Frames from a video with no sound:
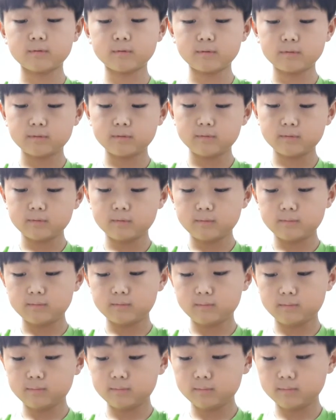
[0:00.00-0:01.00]
Okay, so
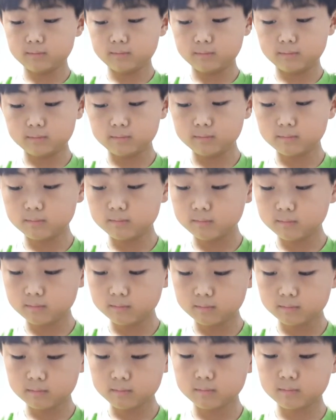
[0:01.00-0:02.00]
what did you learn
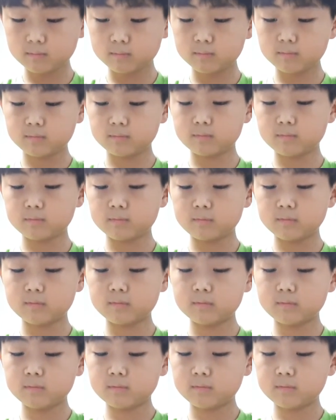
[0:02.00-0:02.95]
from this story?